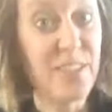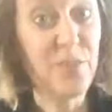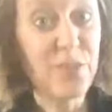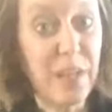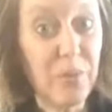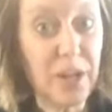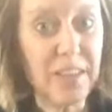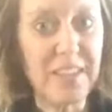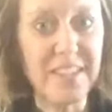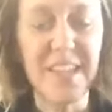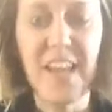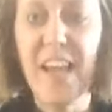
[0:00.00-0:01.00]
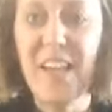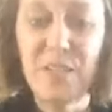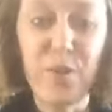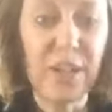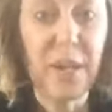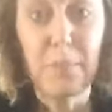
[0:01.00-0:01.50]
you need one of these.
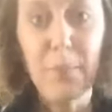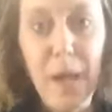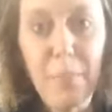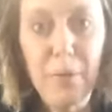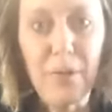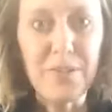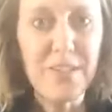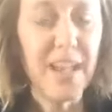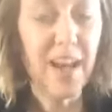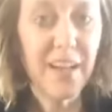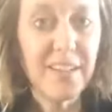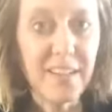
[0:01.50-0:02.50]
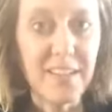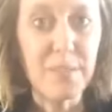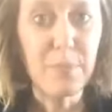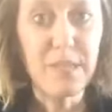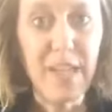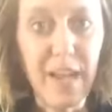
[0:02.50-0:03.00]
So again, peppers, onions,
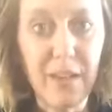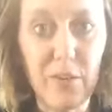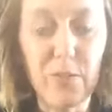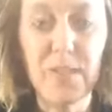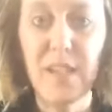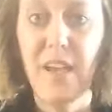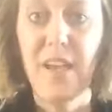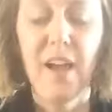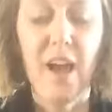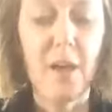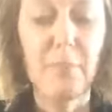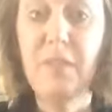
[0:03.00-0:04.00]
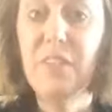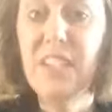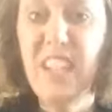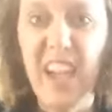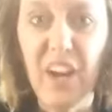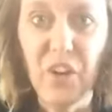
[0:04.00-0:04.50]
potatoes, even
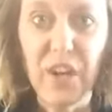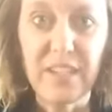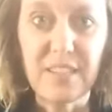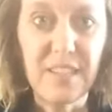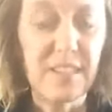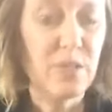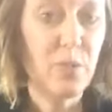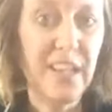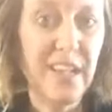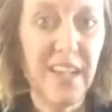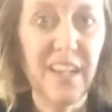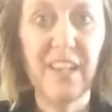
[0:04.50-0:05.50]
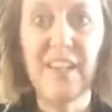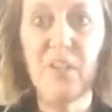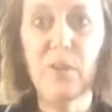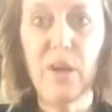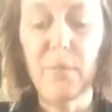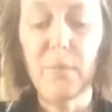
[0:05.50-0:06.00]
carrots, zucchini,
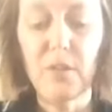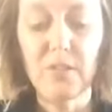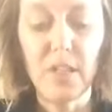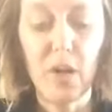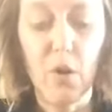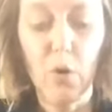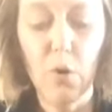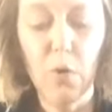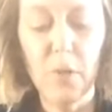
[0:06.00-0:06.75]
cucumbers, a whole